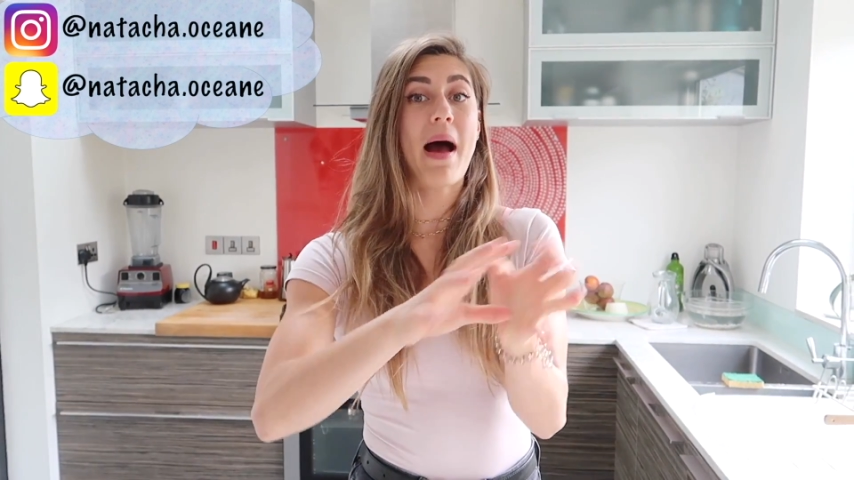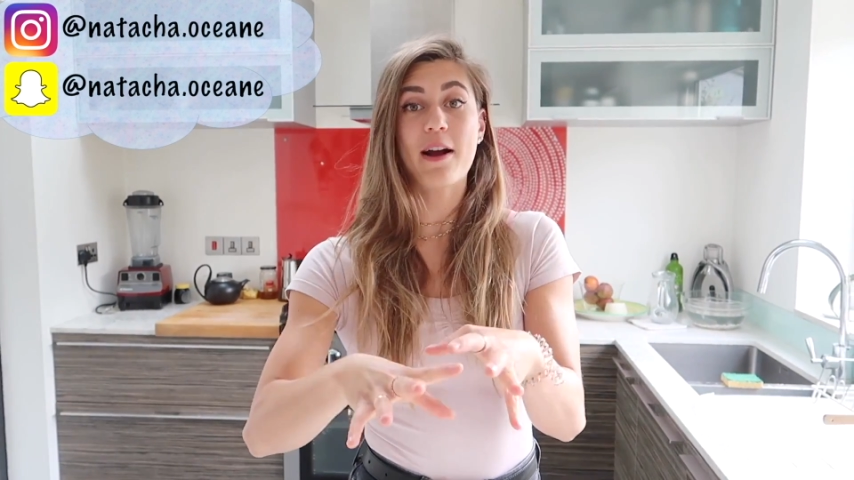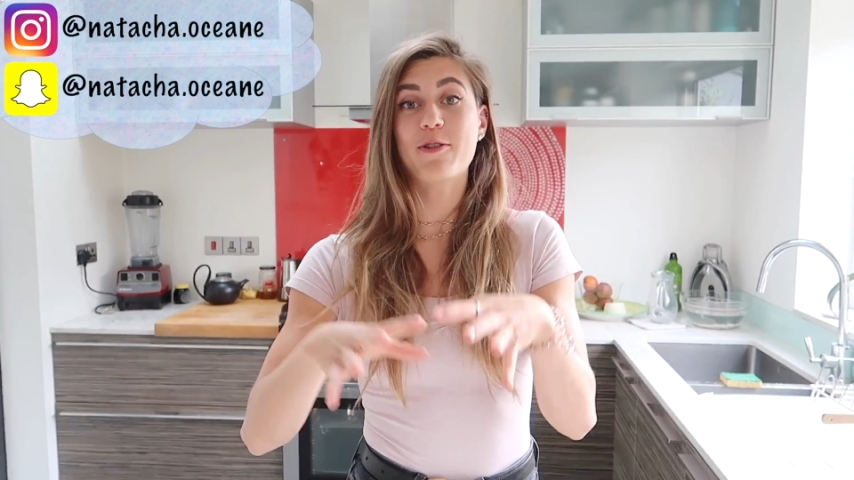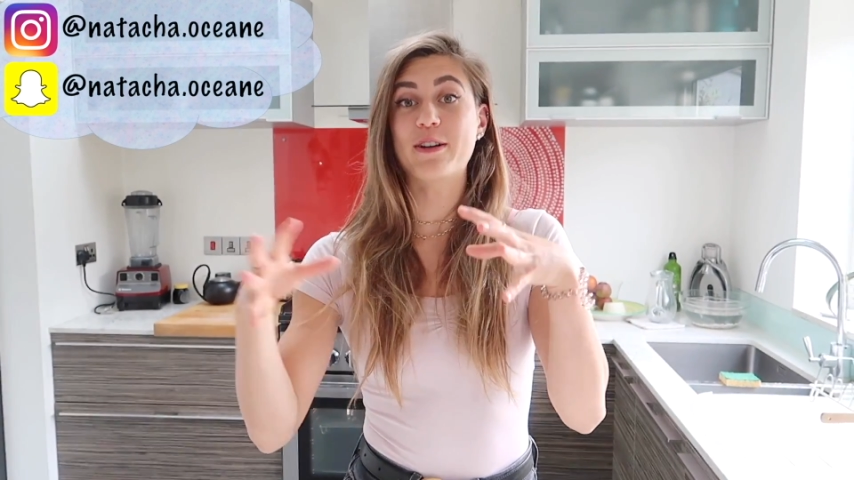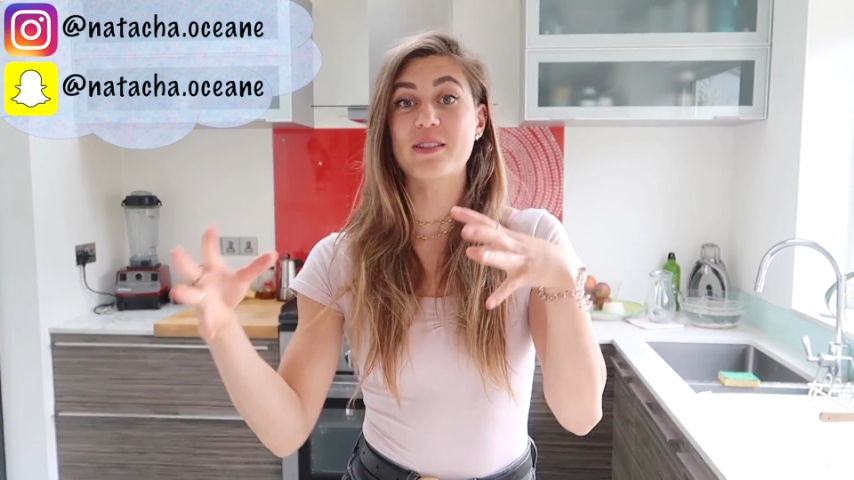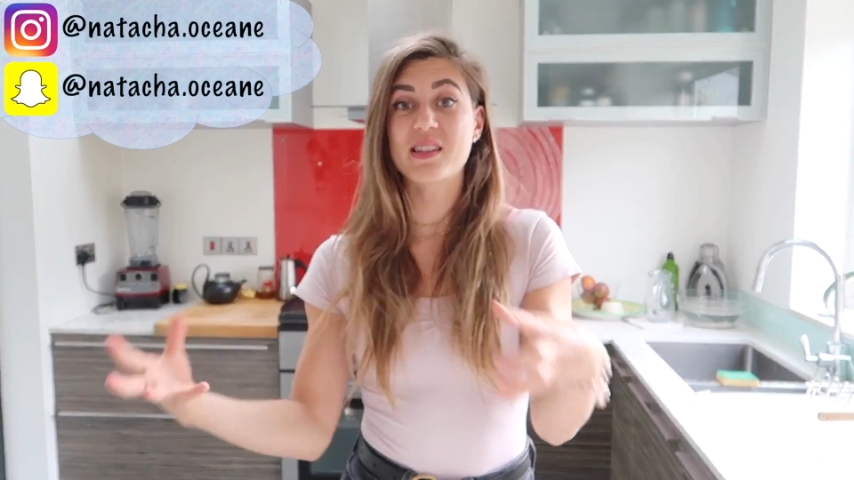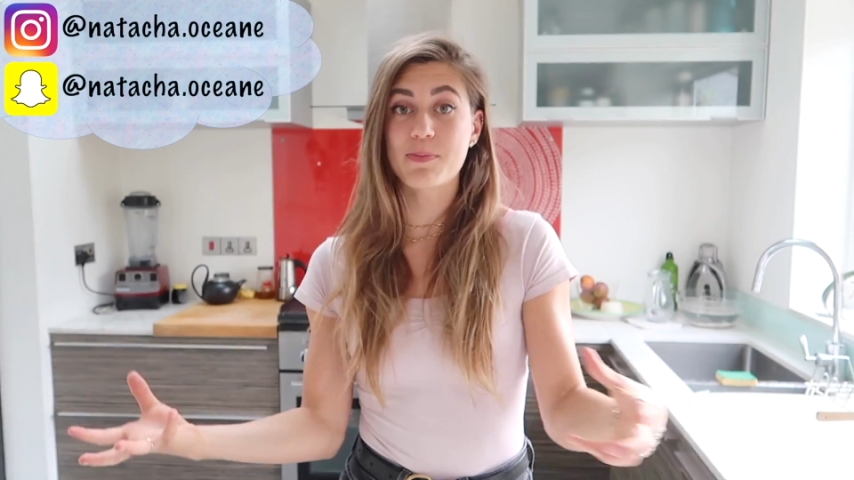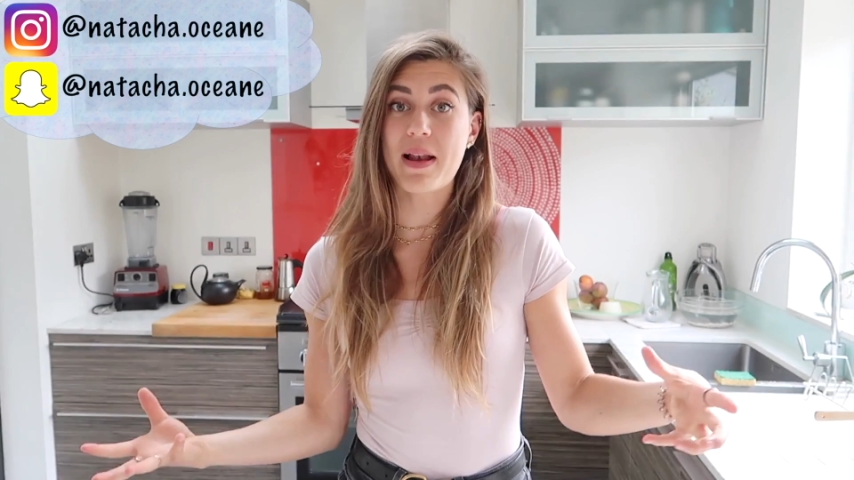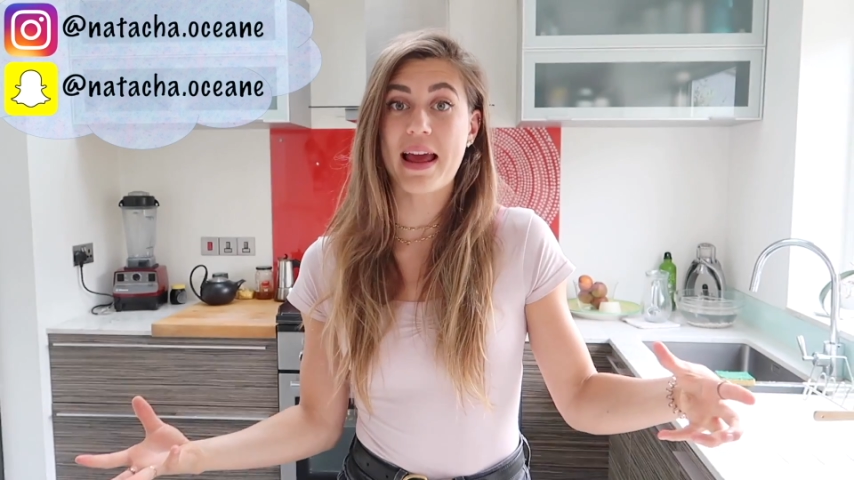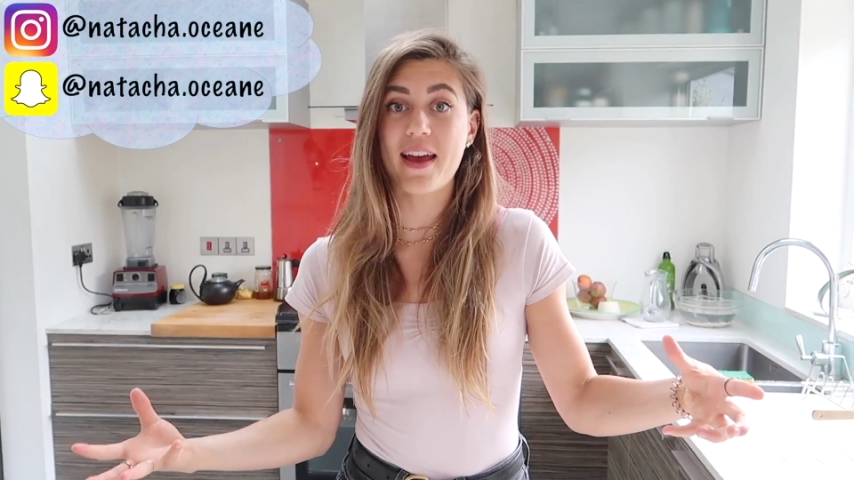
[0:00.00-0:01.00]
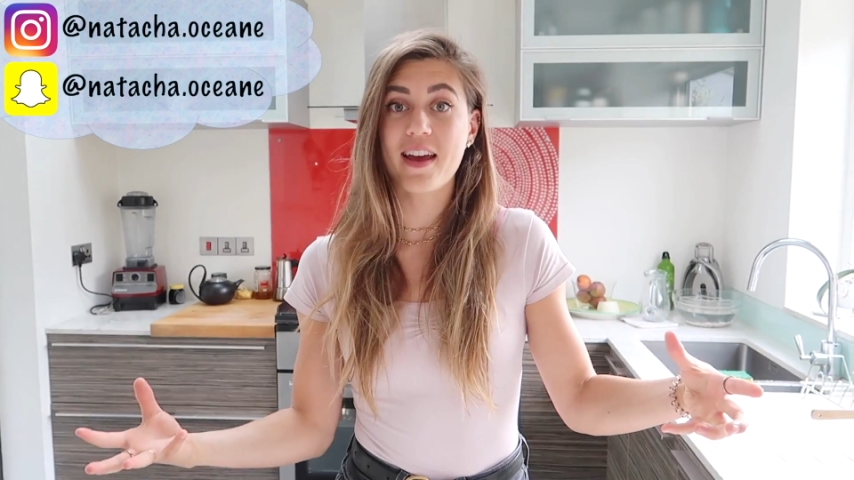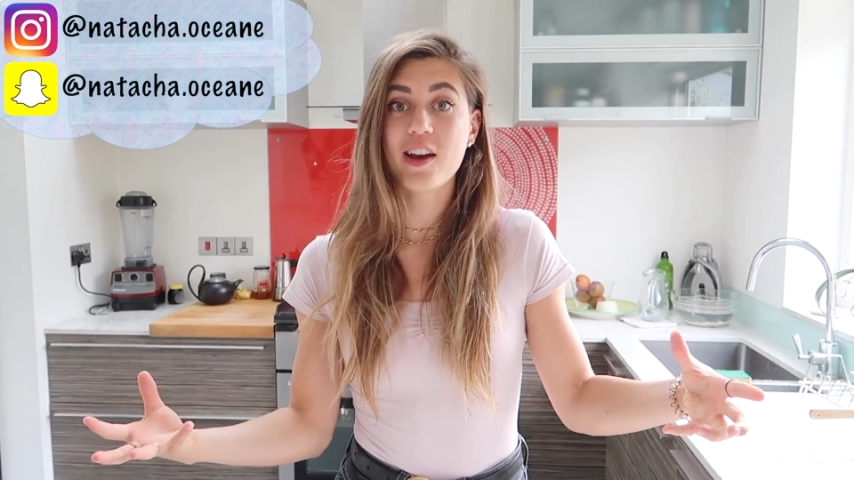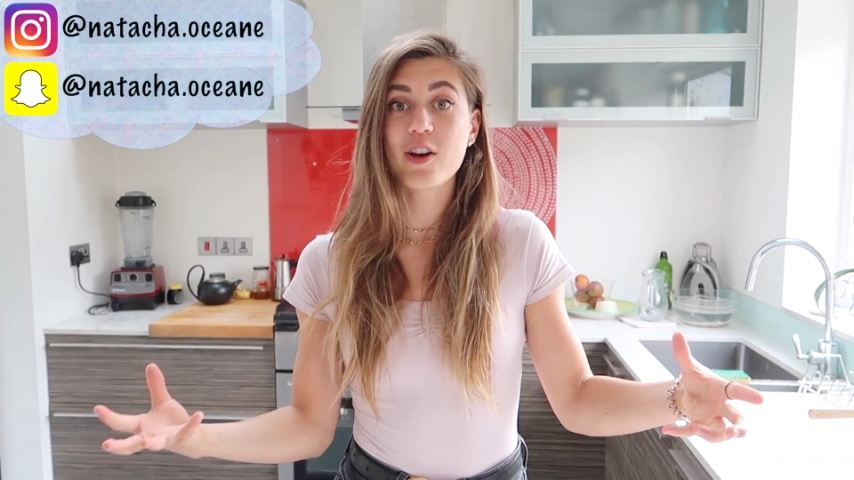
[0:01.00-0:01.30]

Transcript: macro split